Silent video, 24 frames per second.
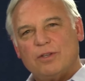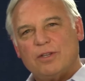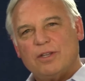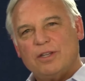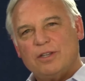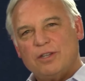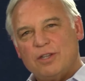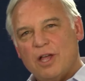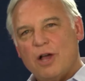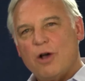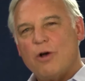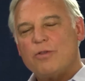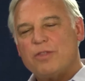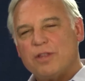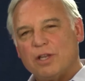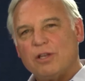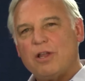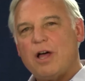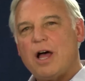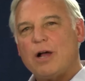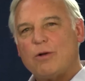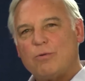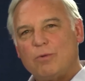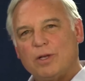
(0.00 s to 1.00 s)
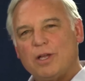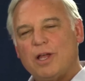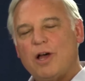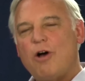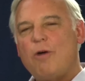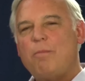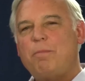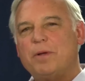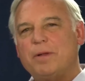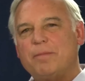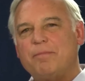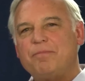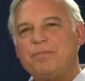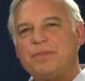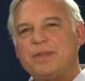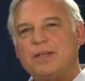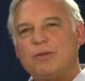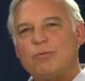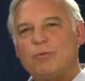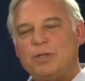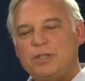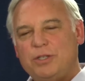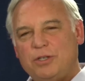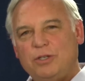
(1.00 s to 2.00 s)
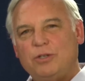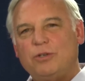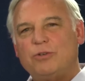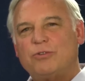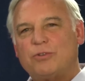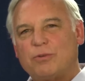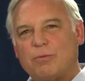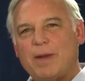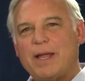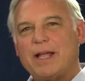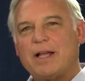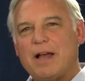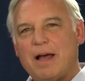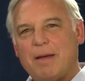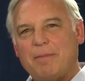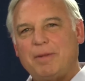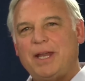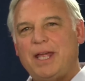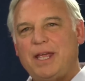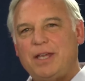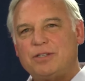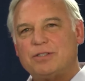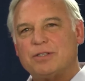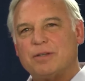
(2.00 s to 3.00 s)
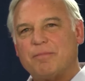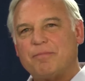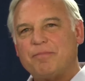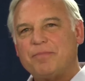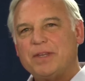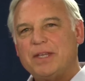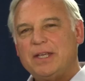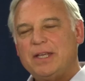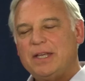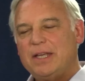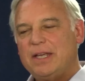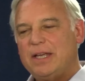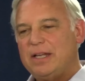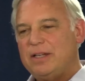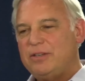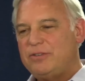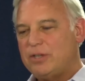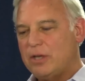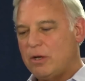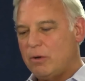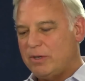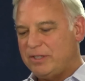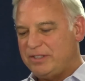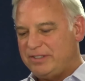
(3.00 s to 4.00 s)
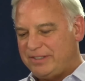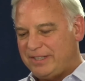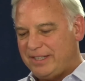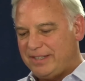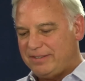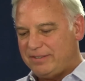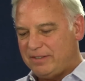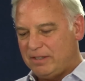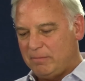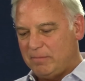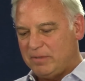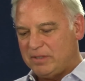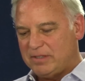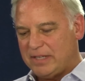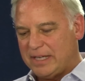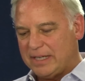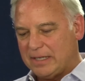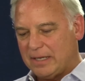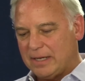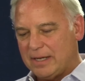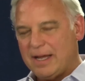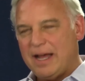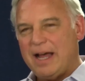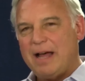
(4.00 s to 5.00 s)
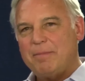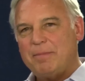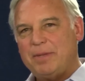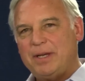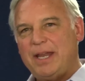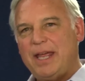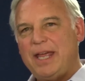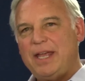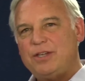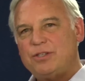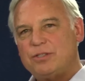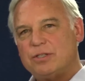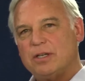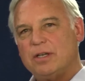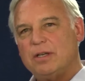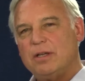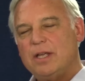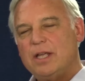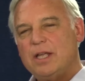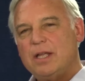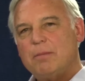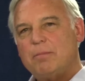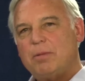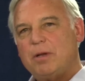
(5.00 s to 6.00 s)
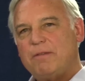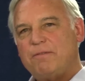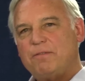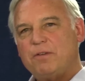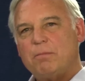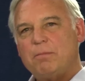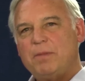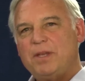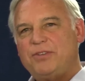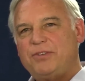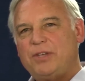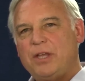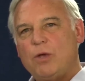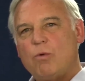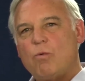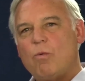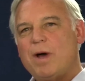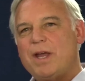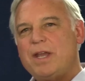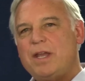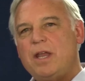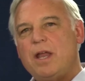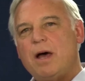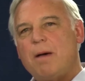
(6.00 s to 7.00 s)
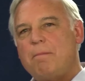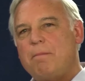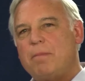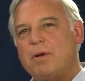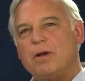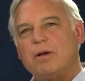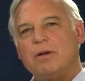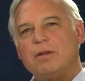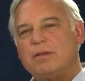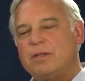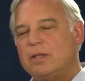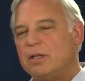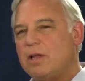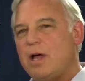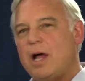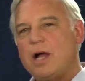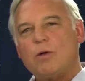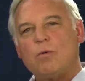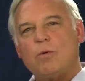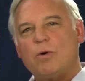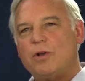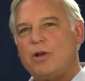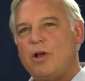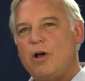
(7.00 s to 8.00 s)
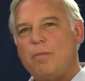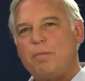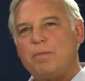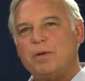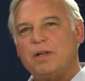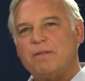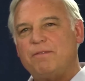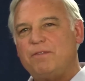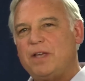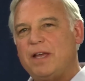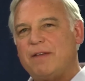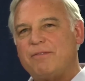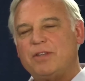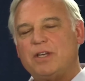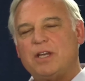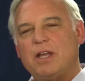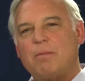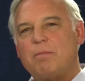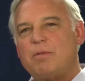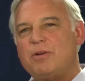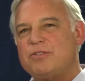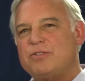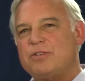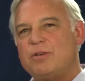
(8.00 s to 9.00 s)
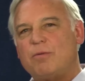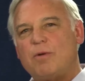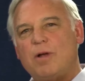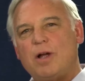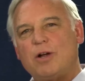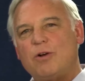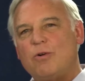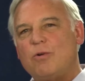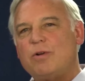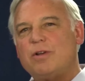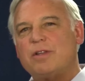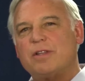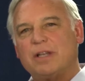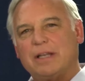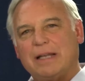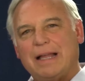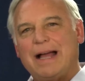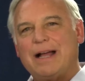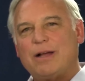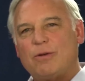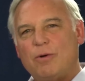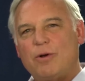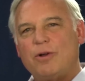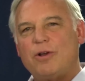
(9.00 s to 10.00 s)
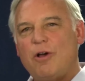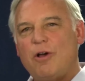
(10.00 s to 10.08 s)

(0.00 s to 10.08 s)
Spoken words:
know the lock will open when you use the right combination. And so a system is like a combination, but if you're missing one number, the lock won't open. If you have the numbers in the wrong order, the lock won't